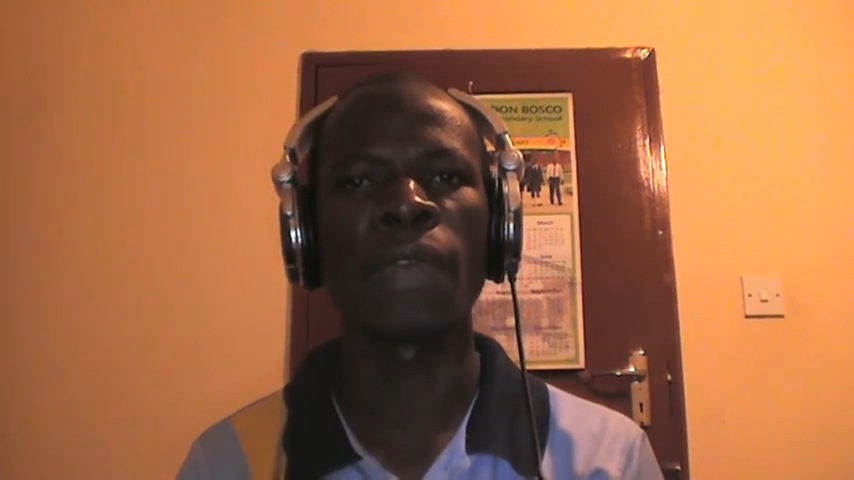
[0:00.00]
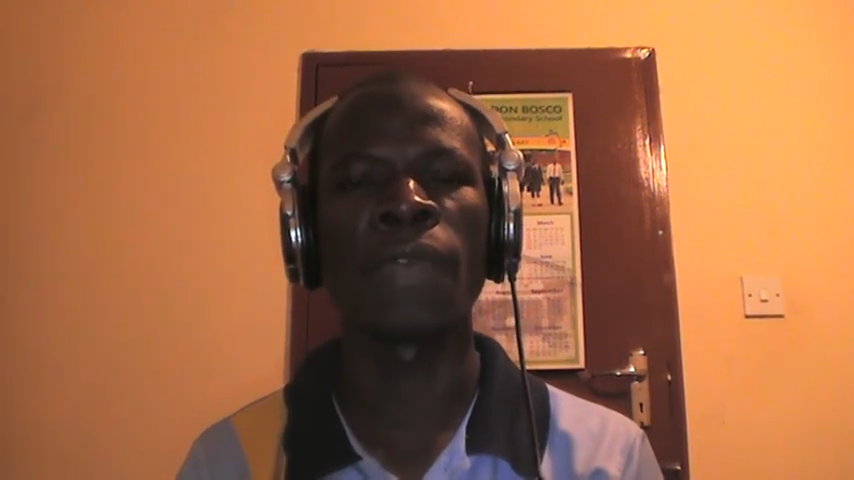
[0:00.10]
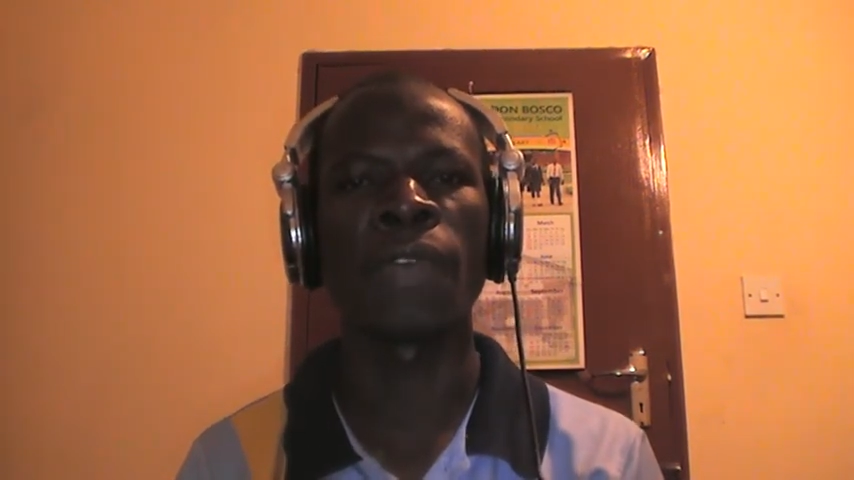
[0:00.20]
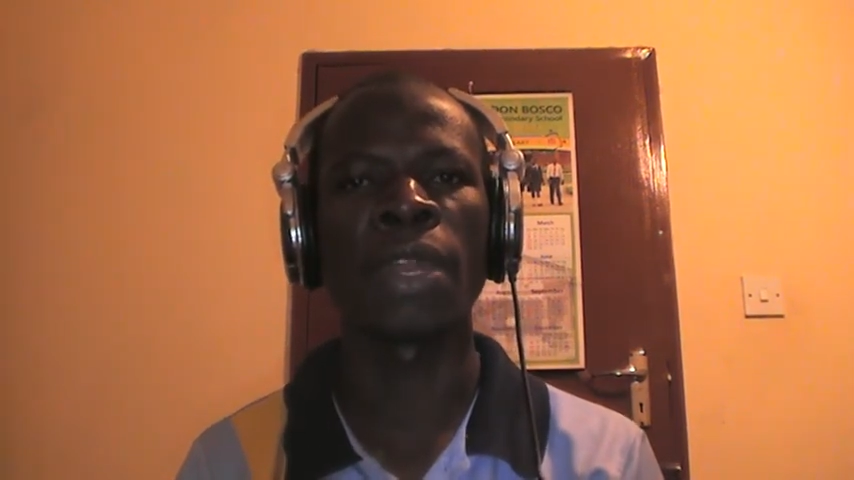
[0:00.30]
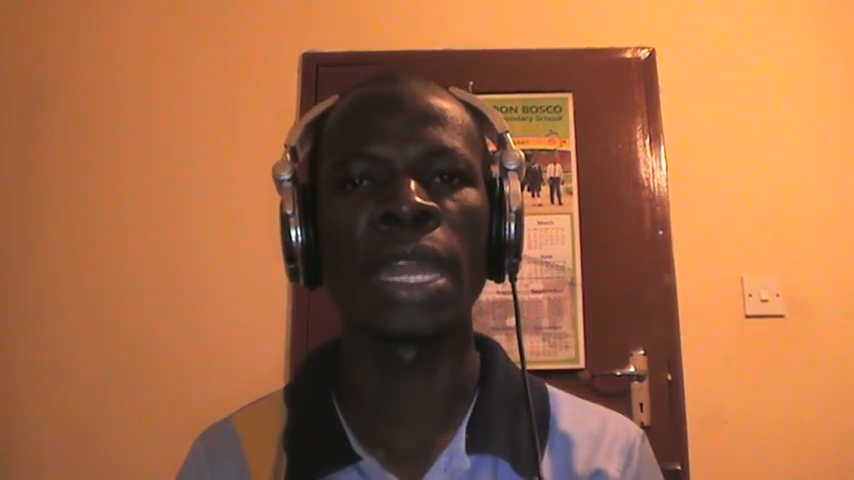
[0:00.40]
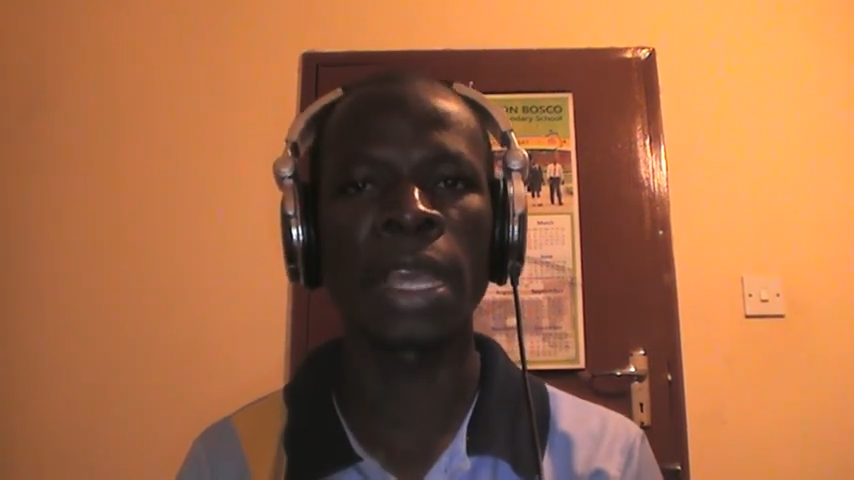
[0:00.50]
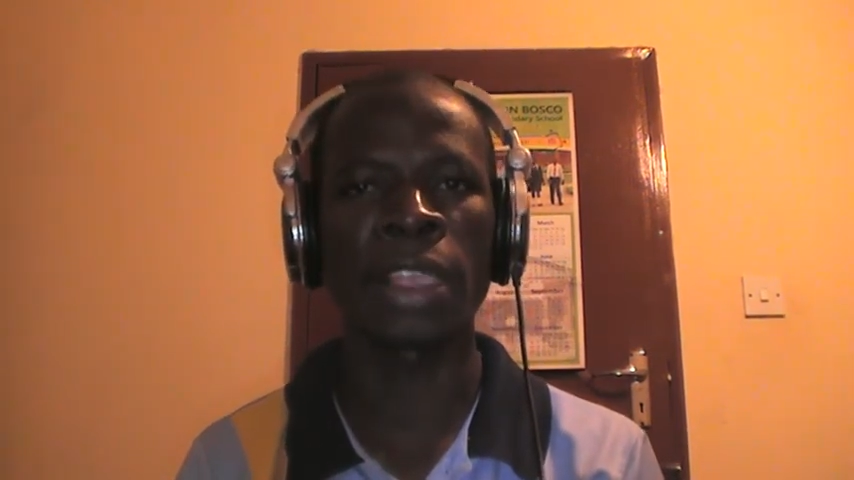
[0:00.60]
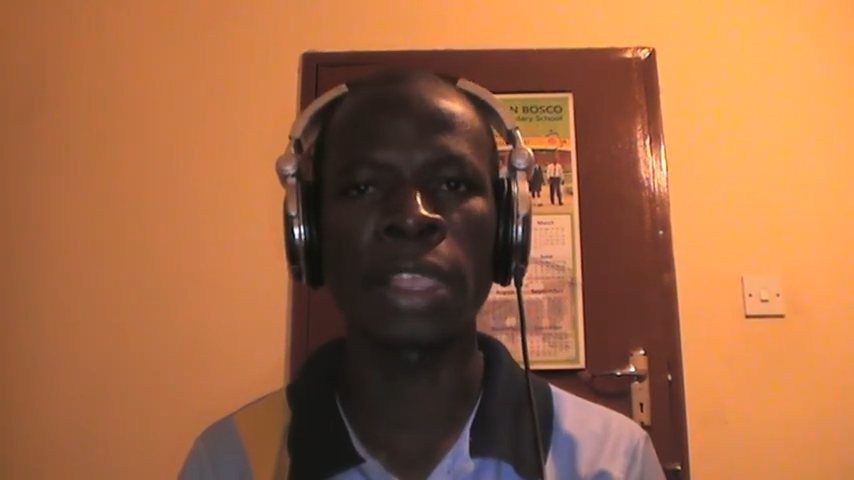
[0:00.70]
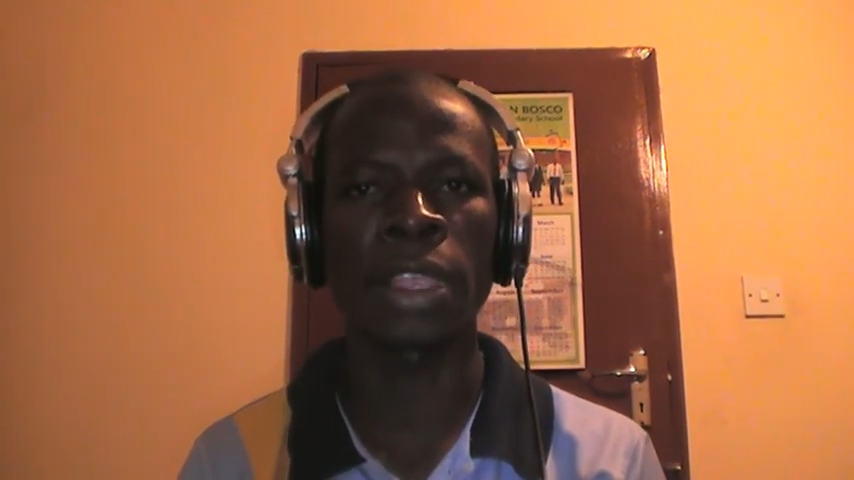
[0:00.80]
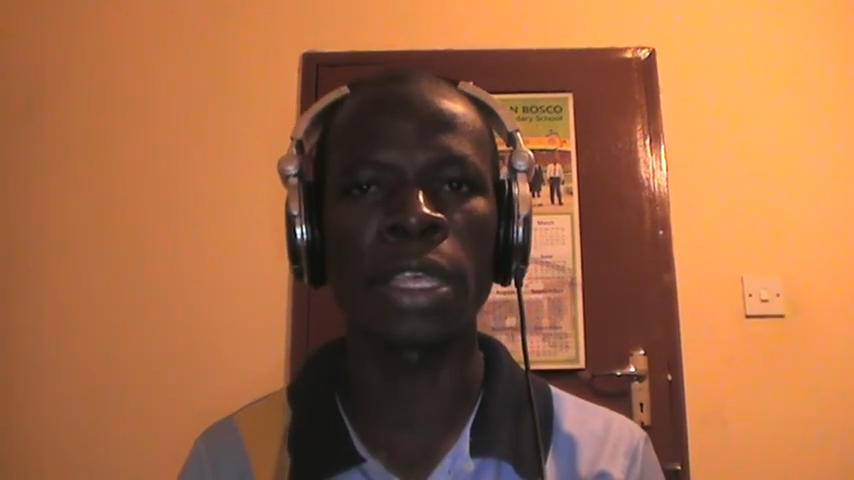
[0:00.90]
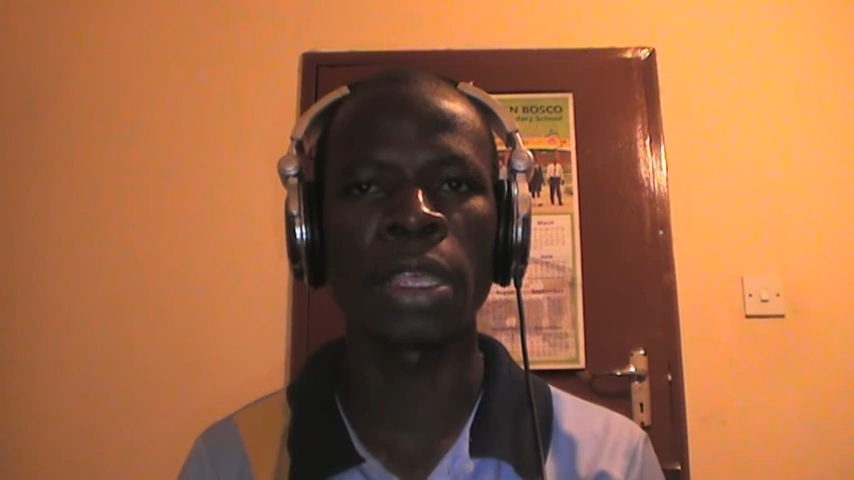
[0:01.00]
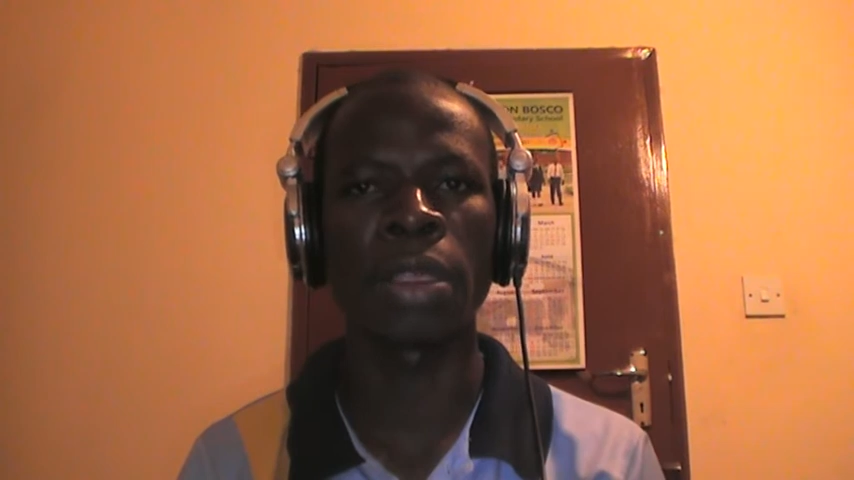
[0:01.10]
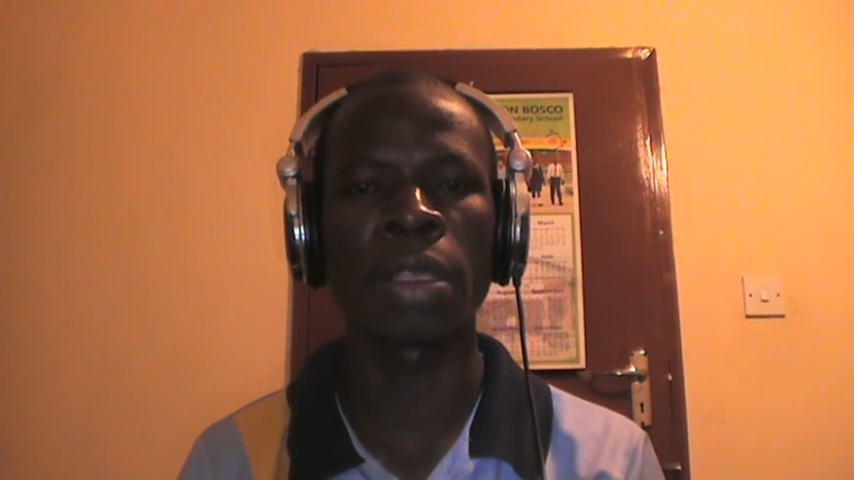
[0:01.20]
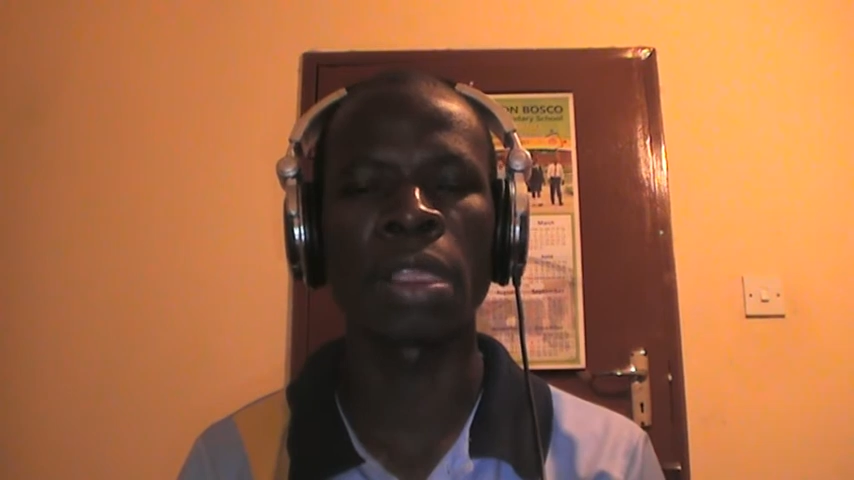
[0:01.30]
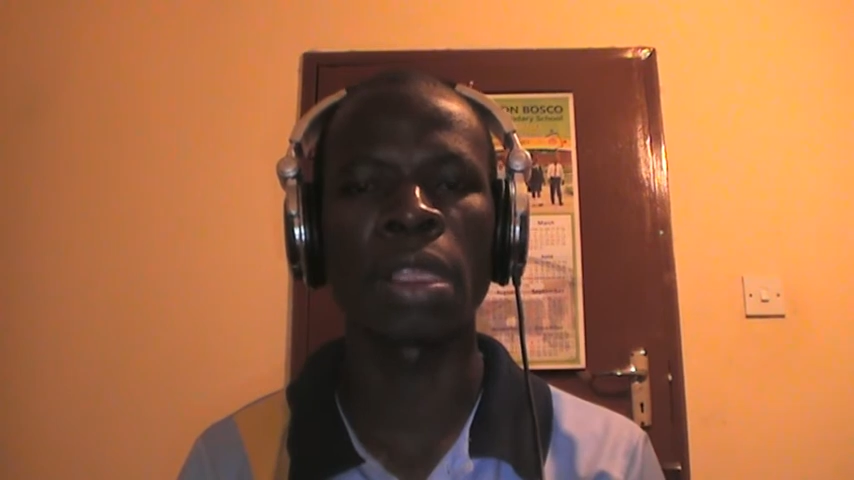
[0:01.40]
for nasty
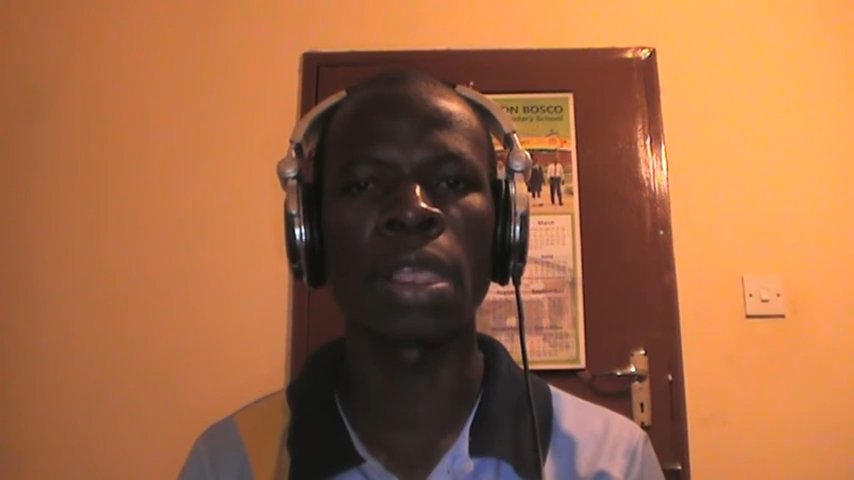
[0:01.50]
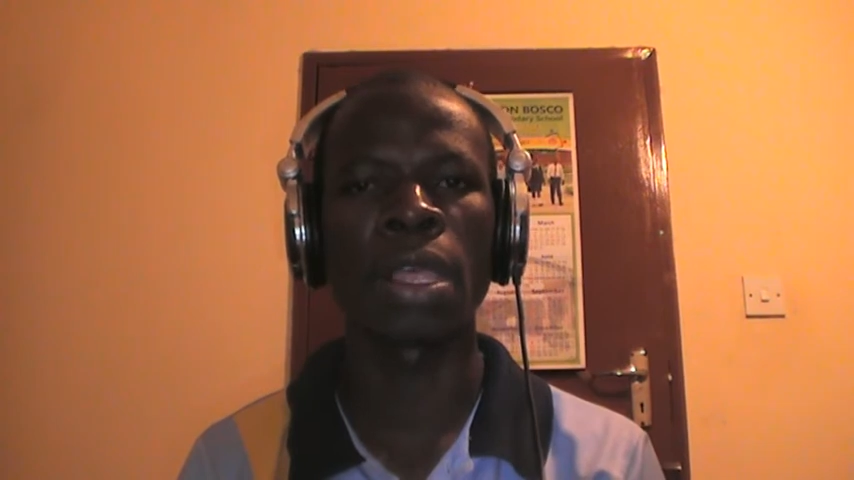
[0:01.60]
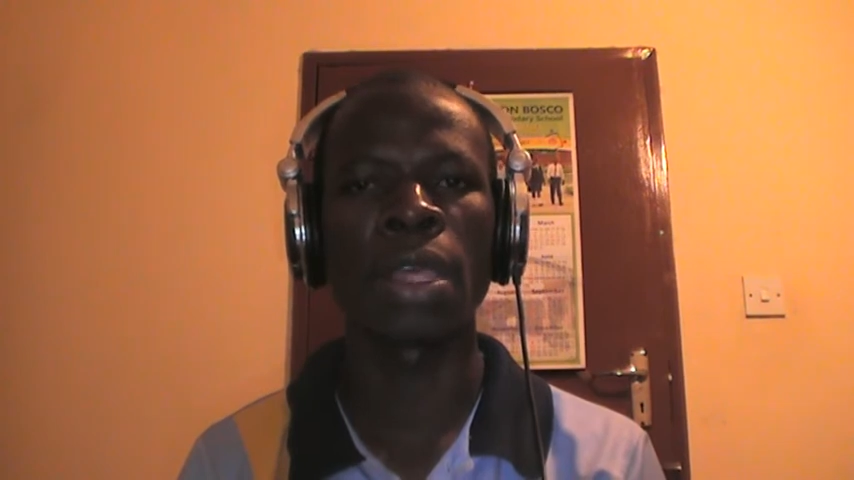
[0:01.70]
things,